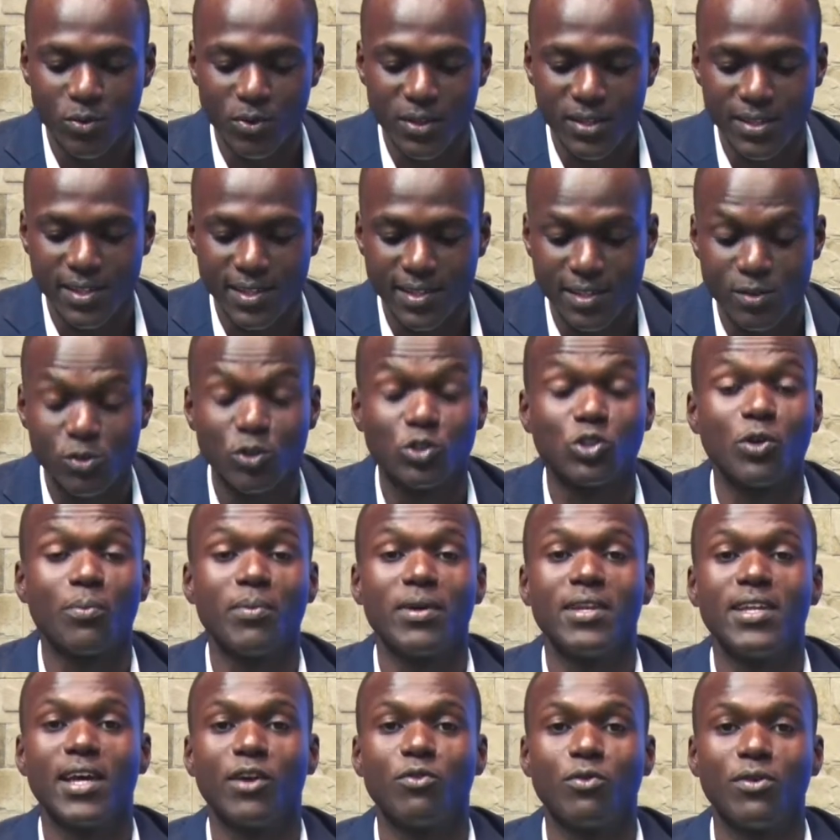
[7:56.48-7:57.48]
to these social
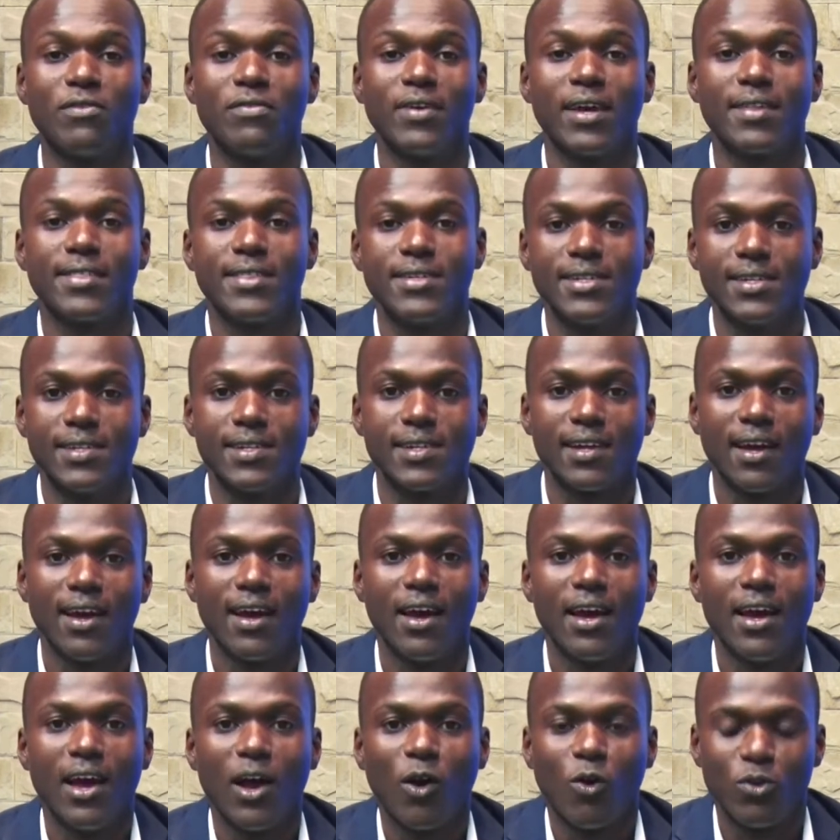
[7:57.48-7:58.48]
media trivia things,
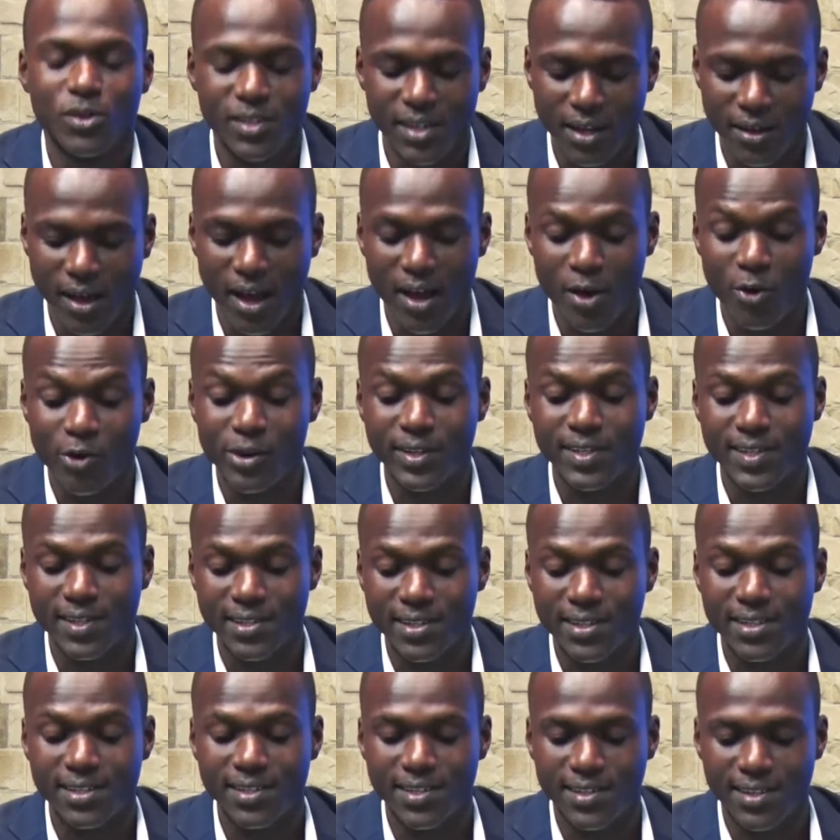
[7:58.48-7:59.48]
because I already
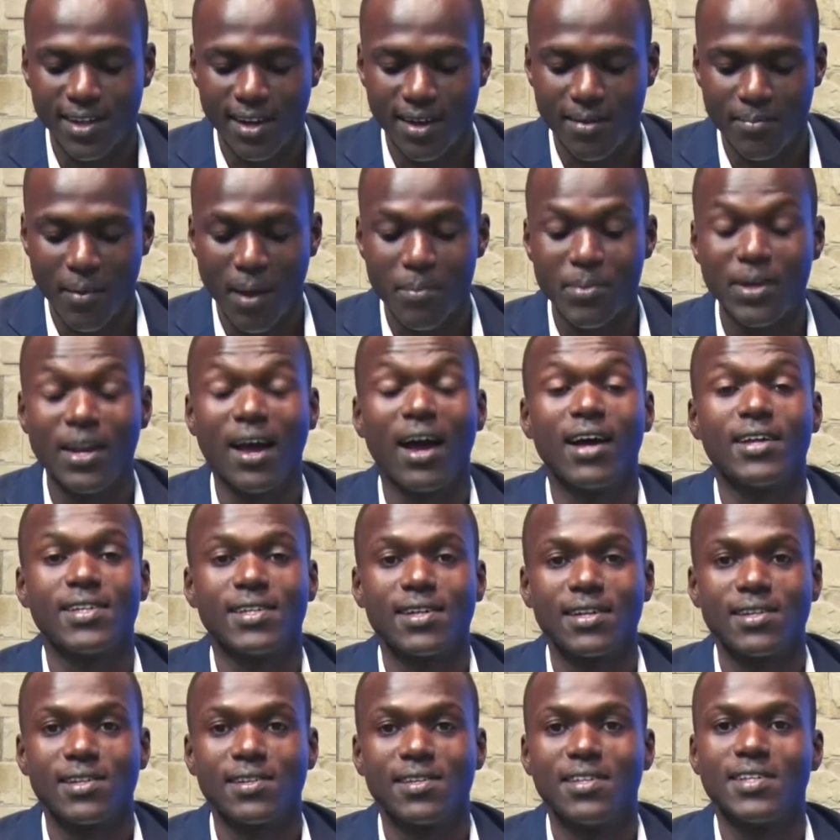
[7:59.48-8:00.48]
see his
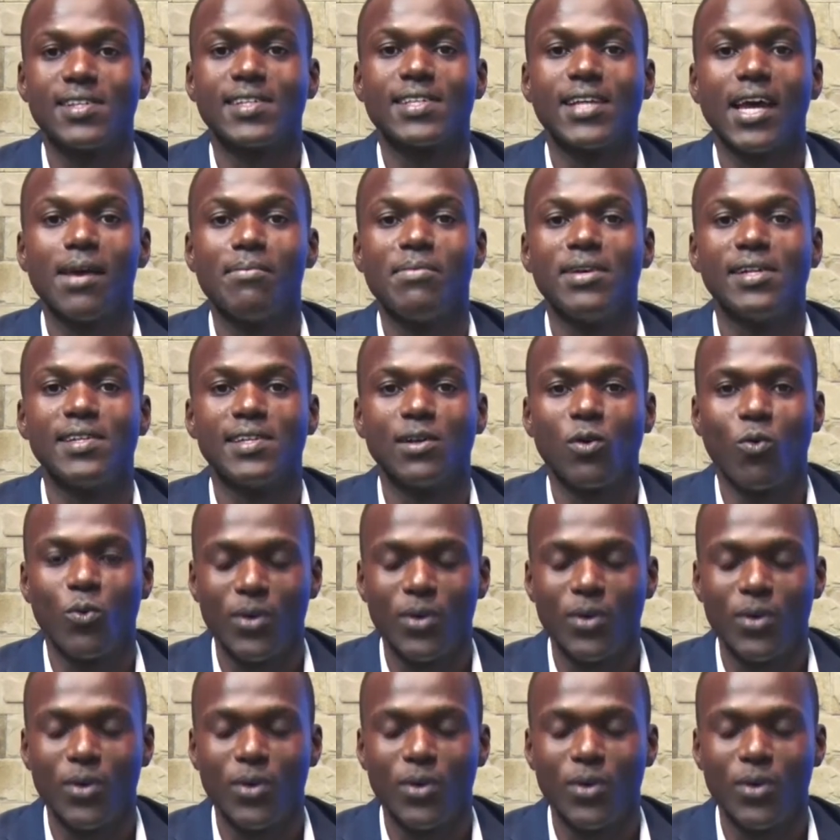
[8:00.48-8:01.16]
answers. This time he's a